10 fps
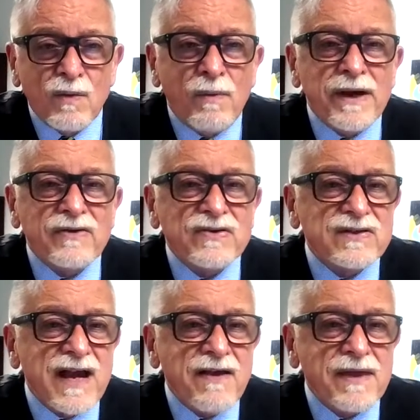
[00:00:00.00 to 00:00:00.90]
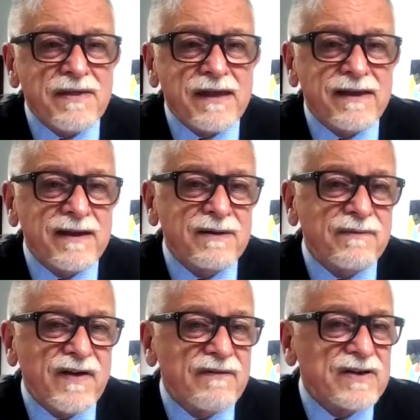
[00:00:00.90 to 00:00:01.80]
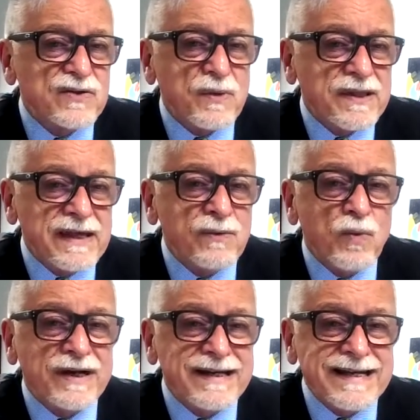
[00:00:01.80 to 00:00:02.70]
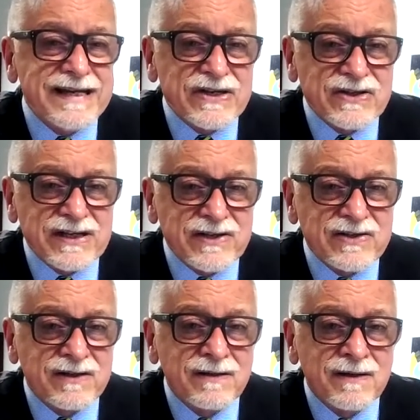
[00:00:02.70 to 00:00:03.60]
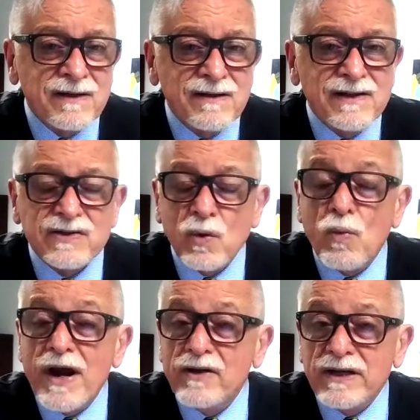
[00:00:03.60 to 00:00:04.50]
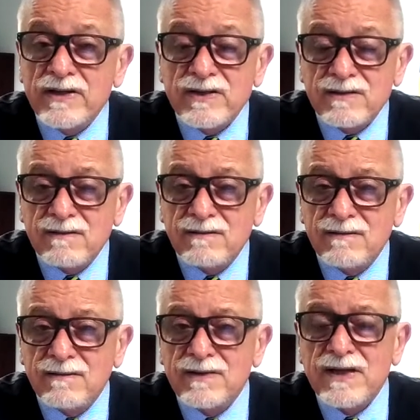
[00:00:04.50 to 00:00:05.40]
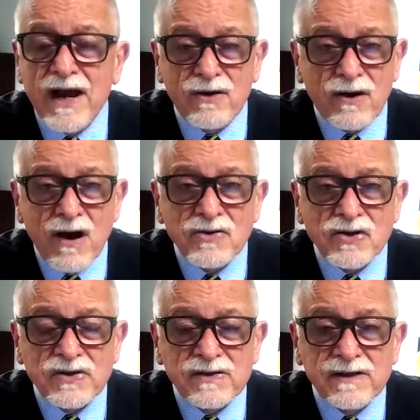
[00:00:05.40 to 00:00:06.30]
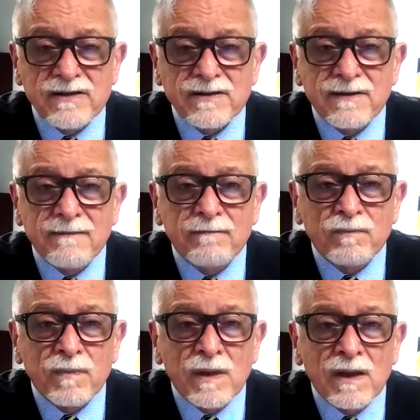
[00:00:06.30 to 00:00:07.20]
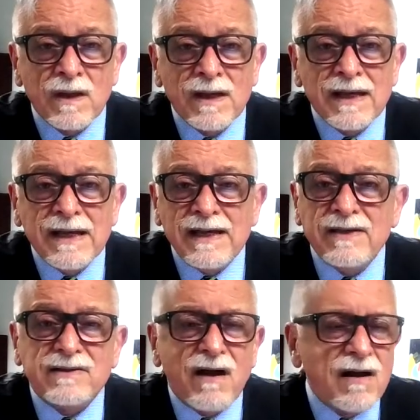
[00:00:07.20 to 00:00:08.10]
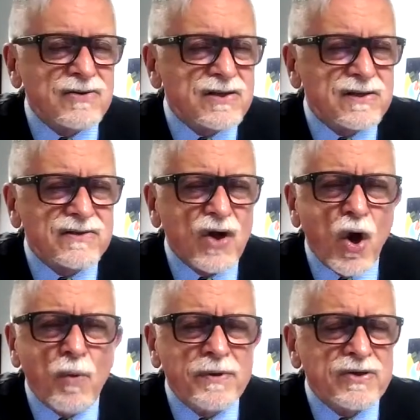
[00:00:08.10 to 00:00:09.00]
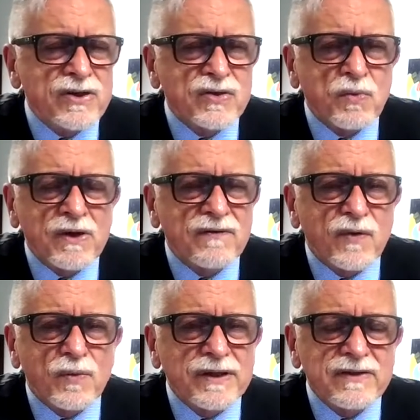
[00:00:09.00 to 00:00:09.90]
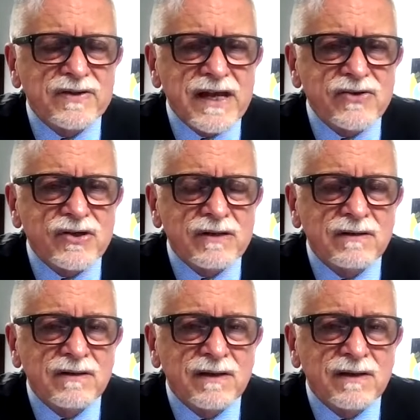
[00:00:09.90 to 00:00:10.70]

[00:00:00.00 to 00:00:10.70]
When we understand that the kingdom of heaven is within, what it is this awareness, this higher consciousness. His consciousness opened to this wonderful realization.